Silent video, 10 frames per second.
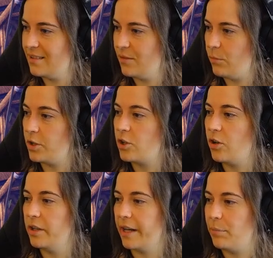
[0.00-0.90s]
What do you
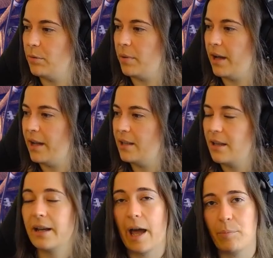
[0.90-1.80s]
call an apple pie?
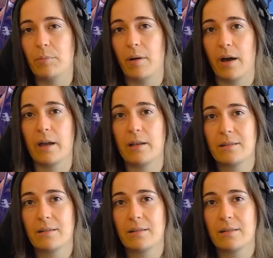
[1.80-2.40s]
An apple pie.